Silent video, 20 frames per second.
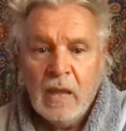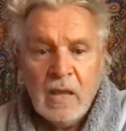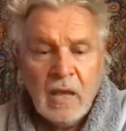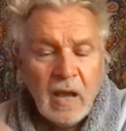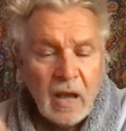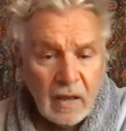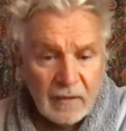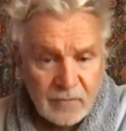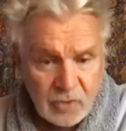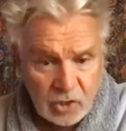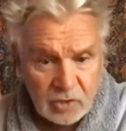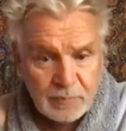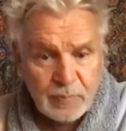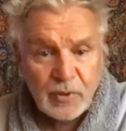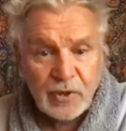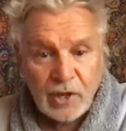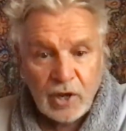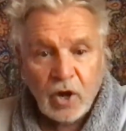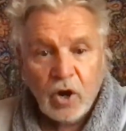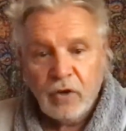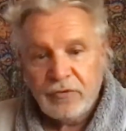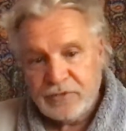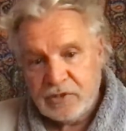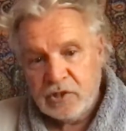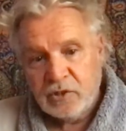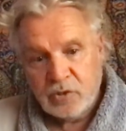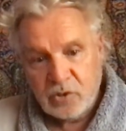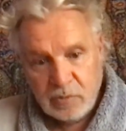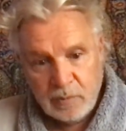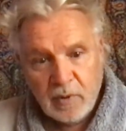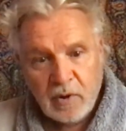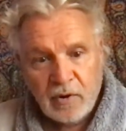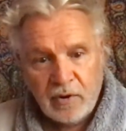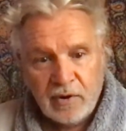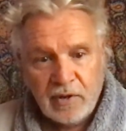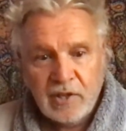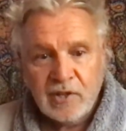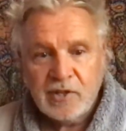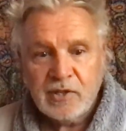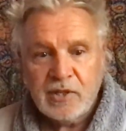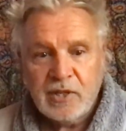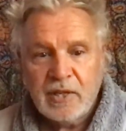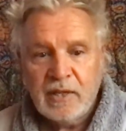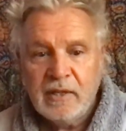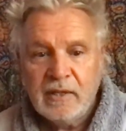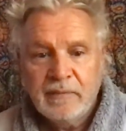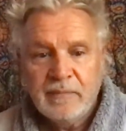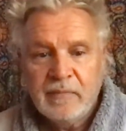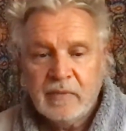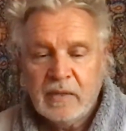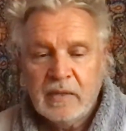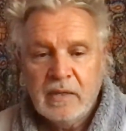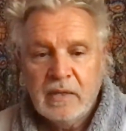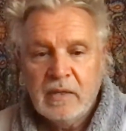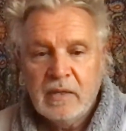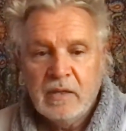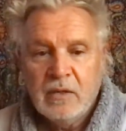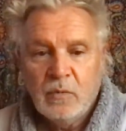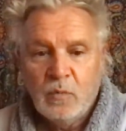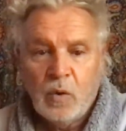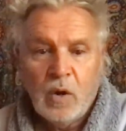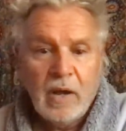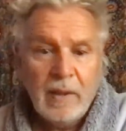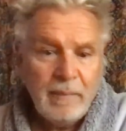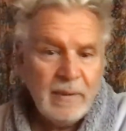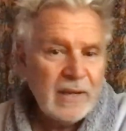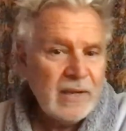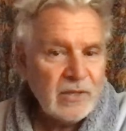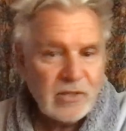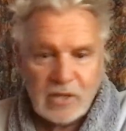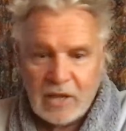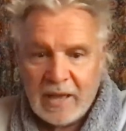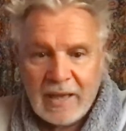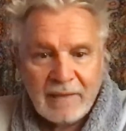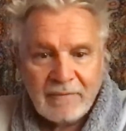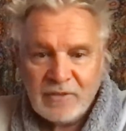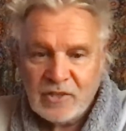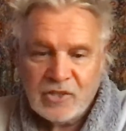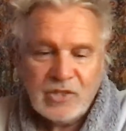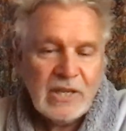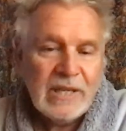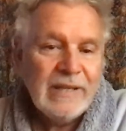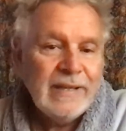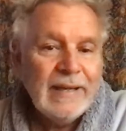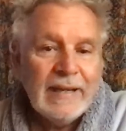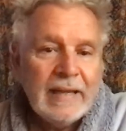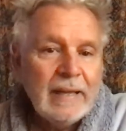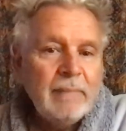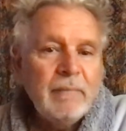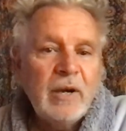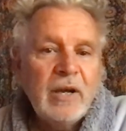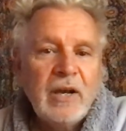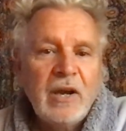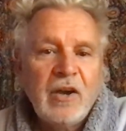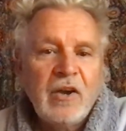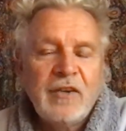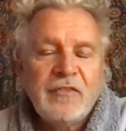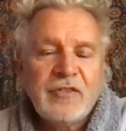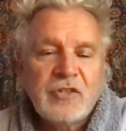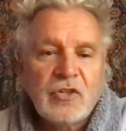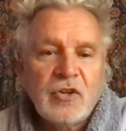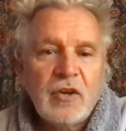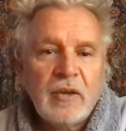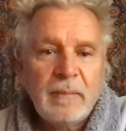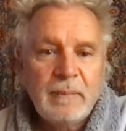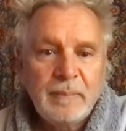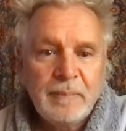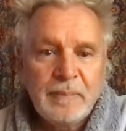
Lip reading: I've just put it off till tomorrow, you see. Why? Because I haven't seen it in my lifetime.